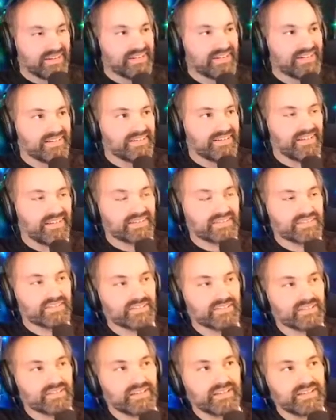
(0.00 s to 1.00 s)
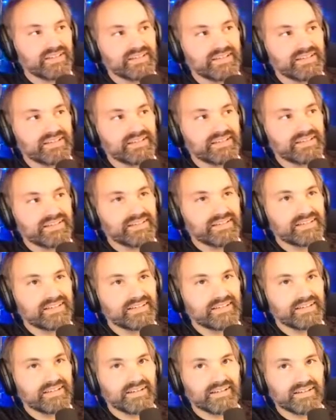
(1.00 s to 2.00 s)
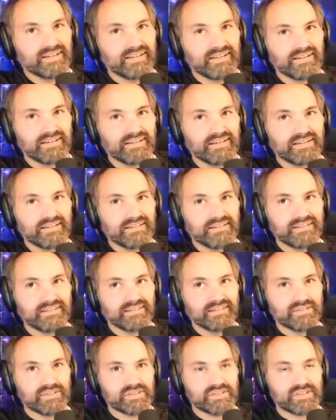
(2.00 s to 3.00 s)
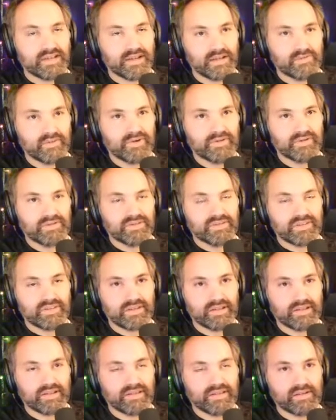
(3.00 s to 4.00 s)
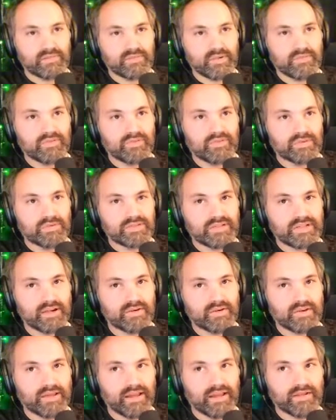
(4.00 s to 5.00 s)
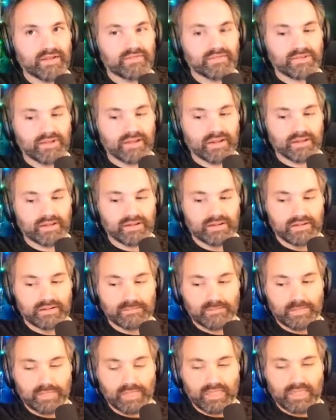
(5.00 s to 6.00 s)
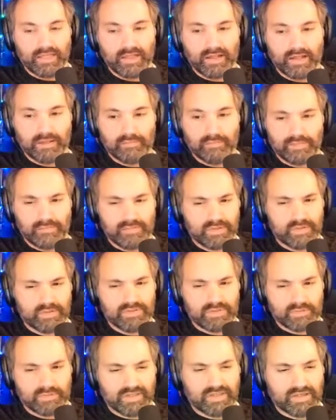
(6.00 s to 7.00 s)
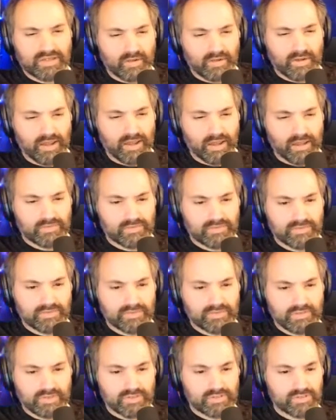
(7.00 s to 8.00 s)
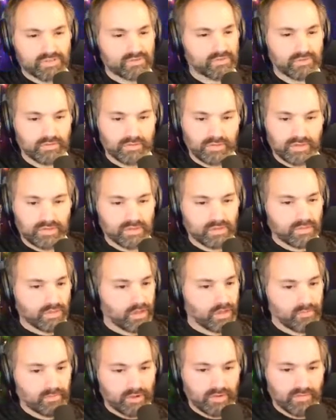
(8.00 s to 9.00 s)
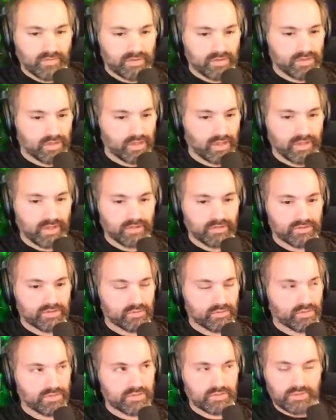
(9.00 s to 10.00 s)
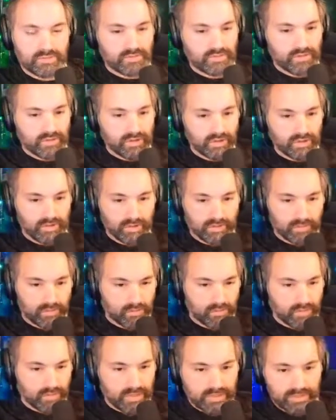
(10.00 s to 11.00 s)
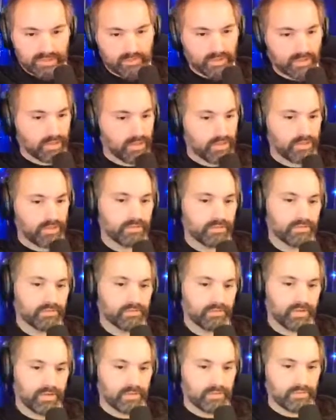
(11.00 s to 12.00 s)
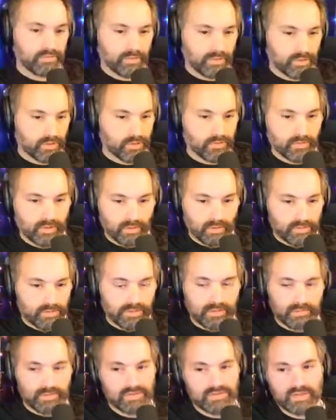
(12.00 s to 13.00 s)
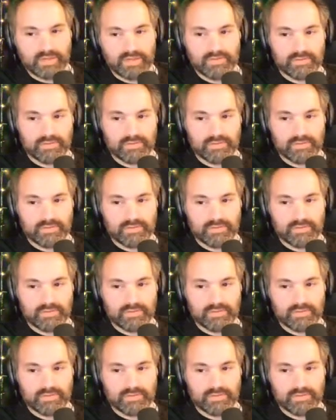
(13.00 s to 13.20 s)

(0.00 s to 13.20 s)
Yeah. So there's a timer that I can't remember if it was an hour and a half or not. It was something like an hour and a half to you get to climb whatever you can. There's a bunch of people there that were ready to belay you, ready to put you on a rope and keep you safe.